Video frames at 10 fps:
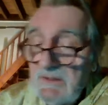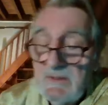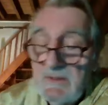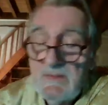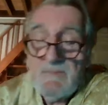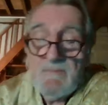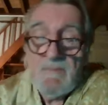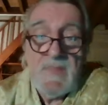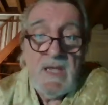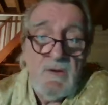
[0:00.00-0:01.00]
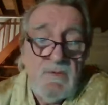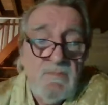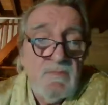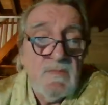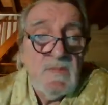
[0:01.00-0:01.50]
now
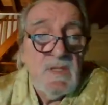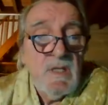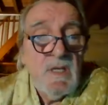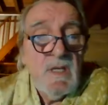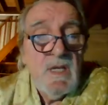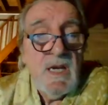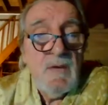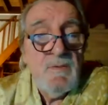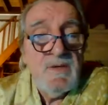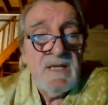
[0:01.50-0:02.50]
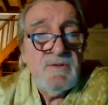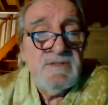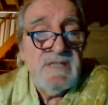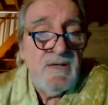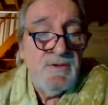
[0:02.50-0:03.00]
I would like to tell
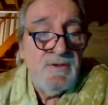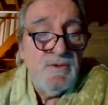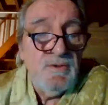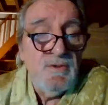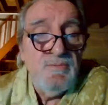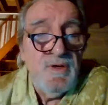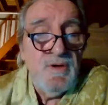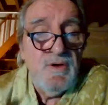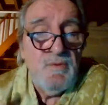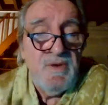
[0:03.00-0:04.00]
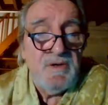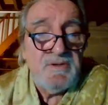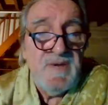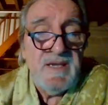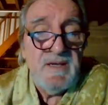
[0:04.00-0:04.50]
you more about my
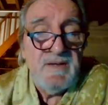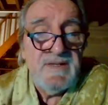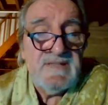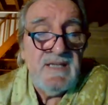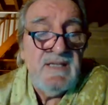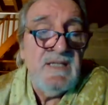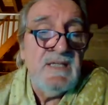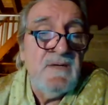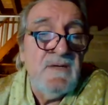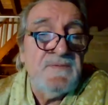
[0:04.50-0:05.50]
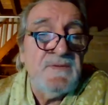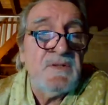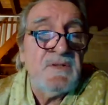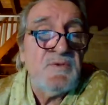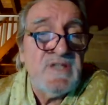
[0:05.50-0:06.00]
understanding of the
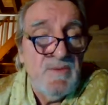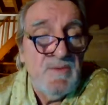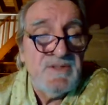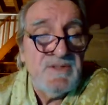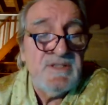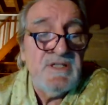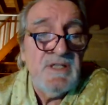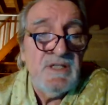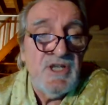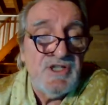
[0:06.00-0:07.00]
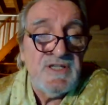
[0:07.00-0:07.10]
Krishnamurti teachings.